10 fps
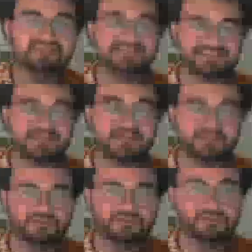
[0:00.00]
in the
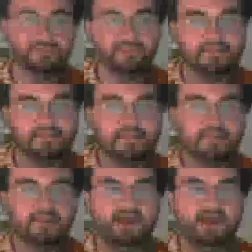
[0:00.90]
country.
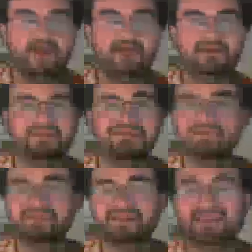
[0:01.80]
In the
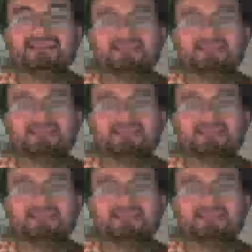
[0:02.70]
19th